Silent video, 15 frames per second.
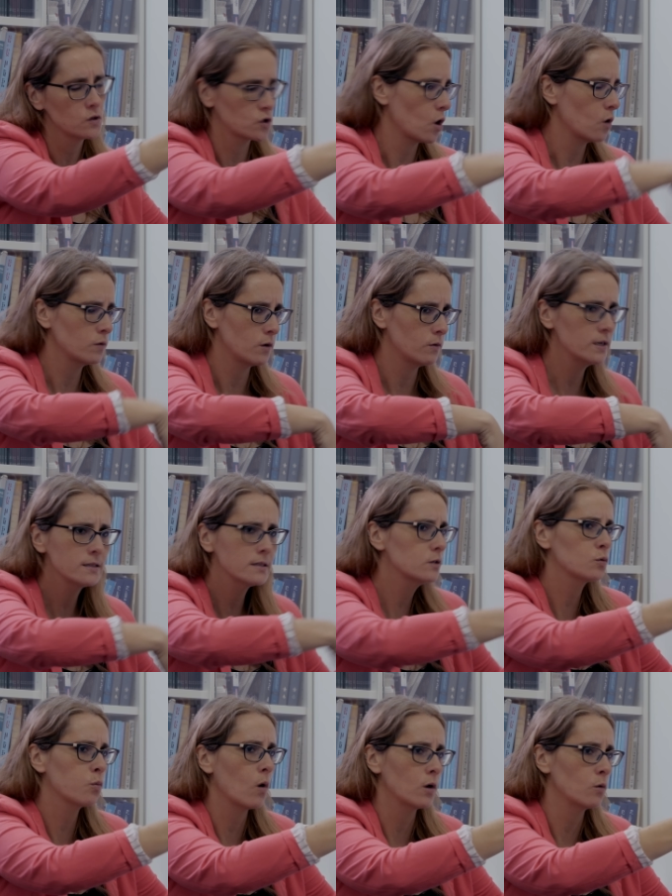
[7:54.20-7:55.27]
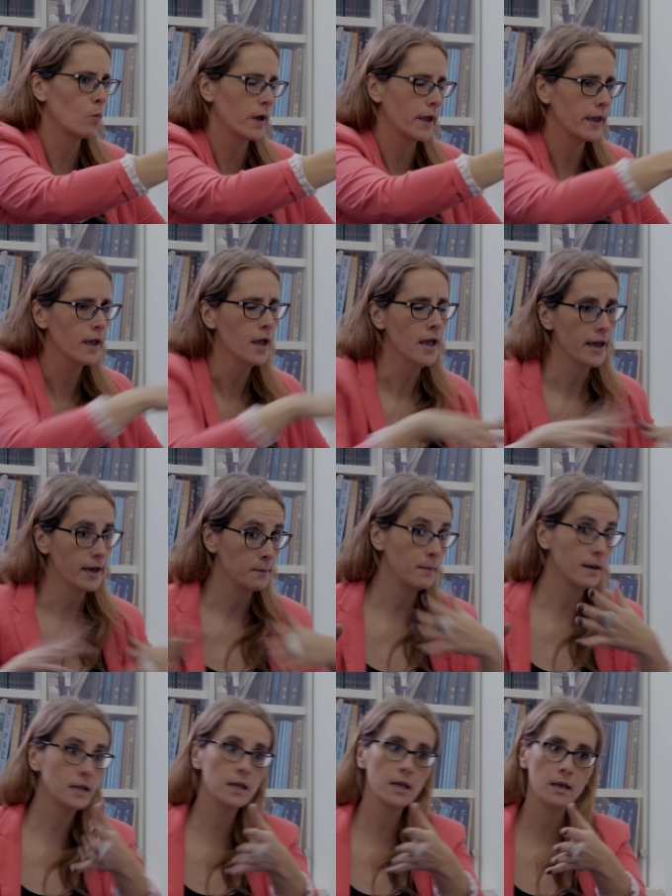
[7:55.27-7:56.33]
so there isn't one way. And
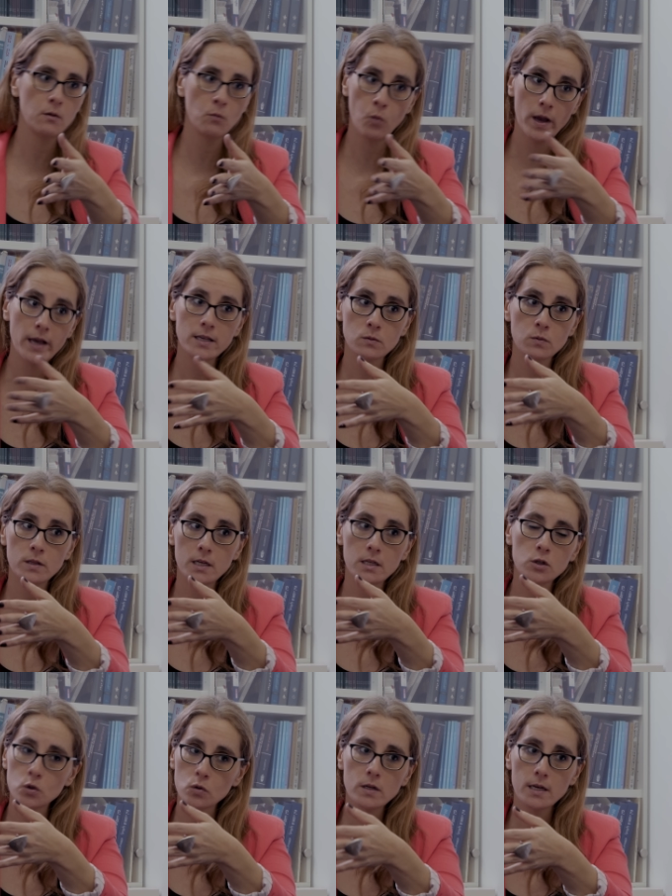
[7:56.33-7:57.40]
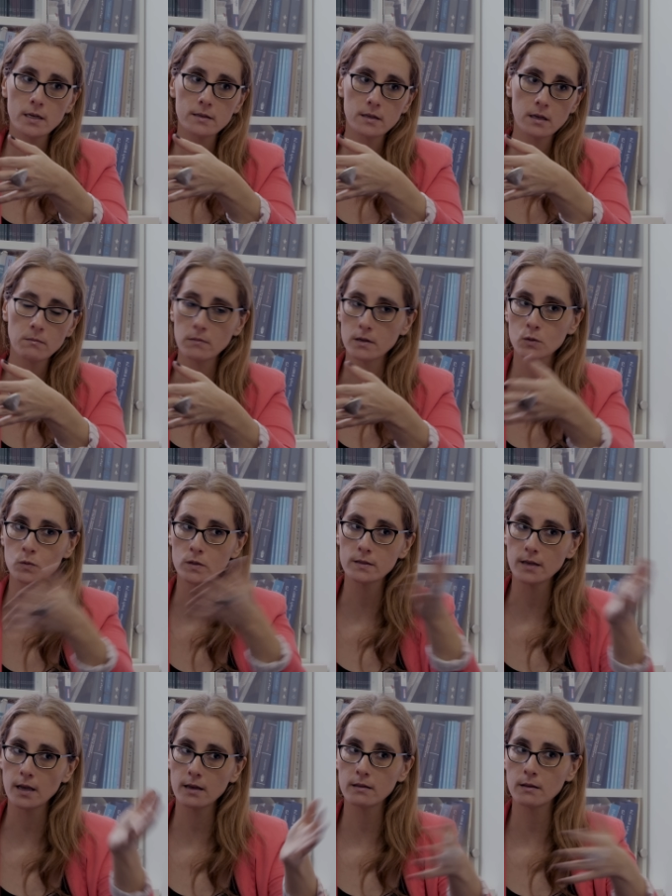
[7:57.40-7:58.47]
many ways within Judaism, as we
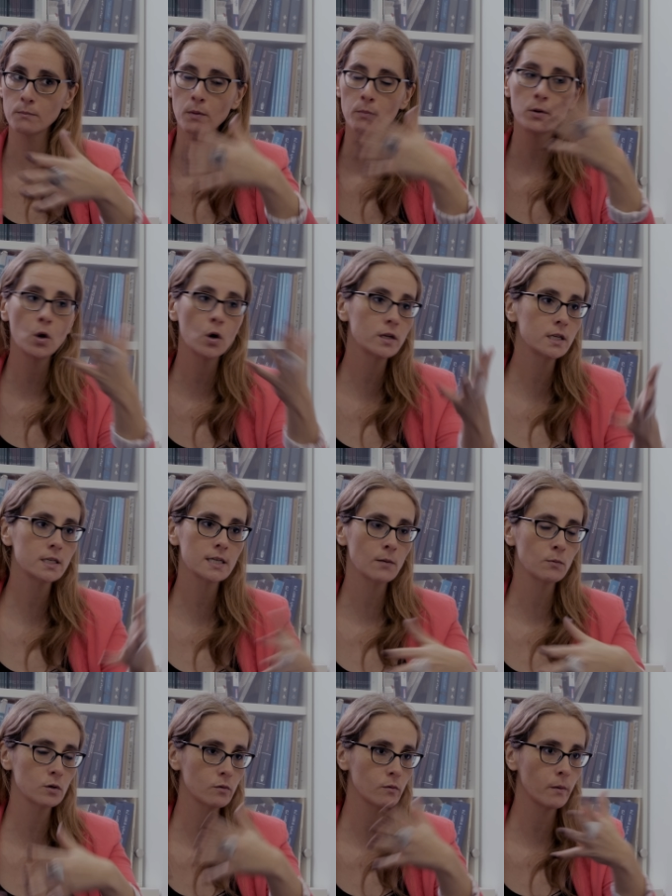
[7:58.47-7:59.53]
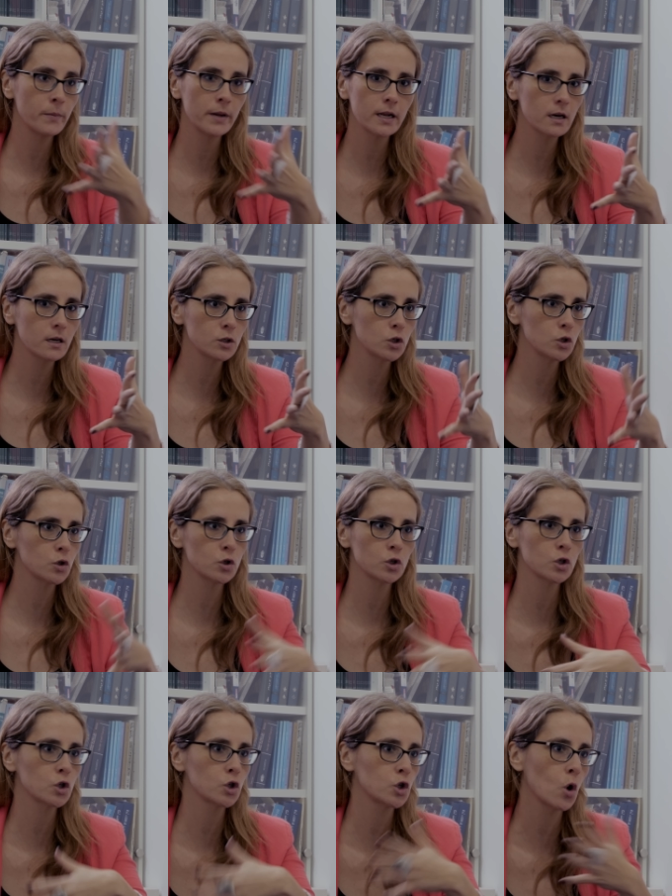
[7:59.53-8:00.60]
say, the Babylonian Talmud and rabbinic literature
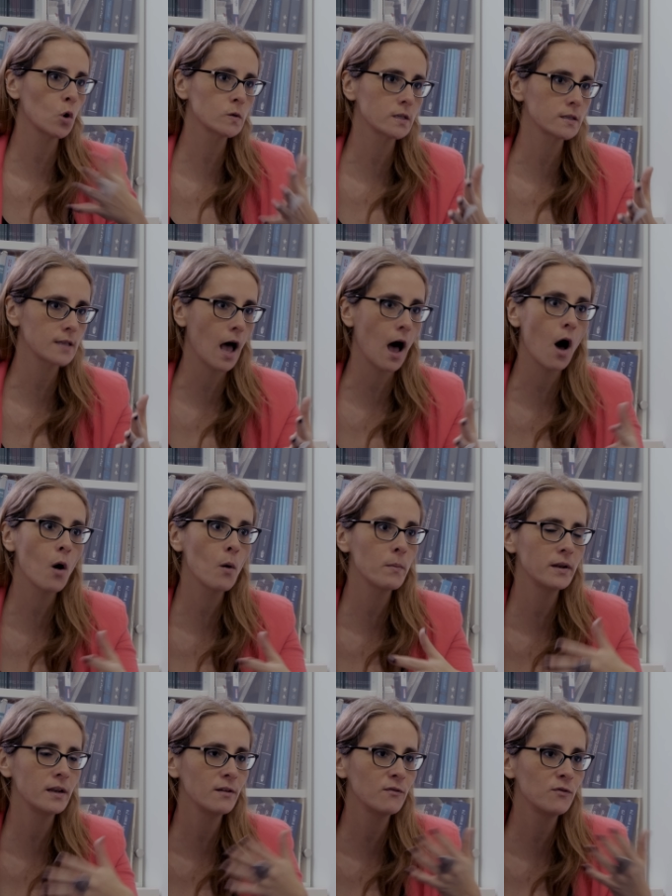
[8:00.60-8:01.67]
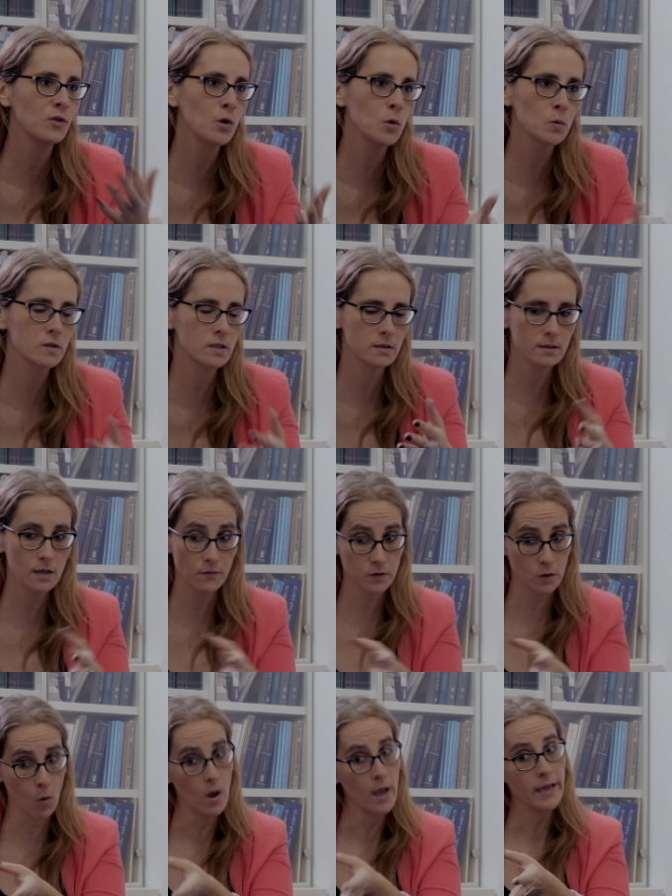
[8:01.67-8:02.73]
just shows us how many views and stuff.
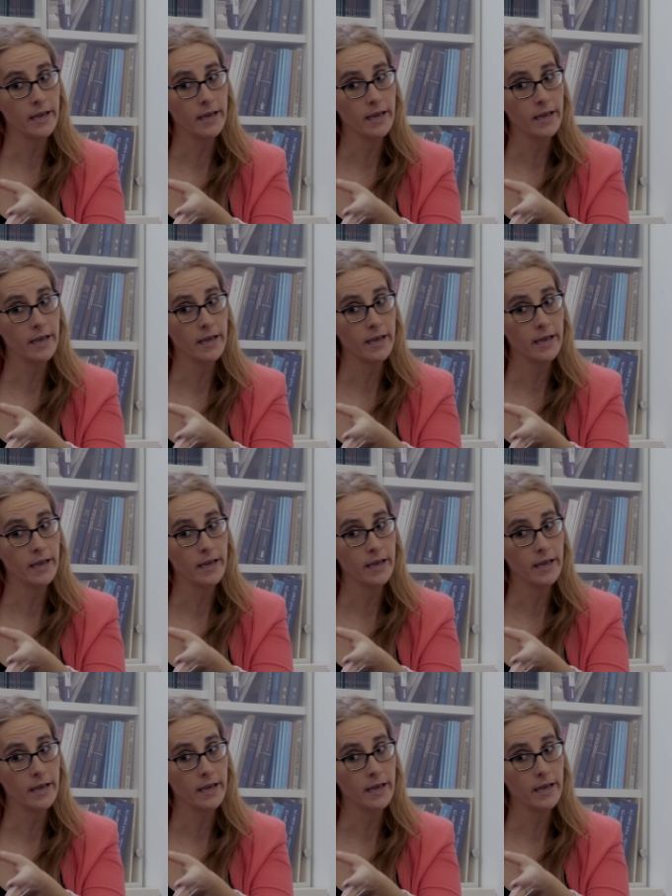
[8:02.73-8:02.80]
So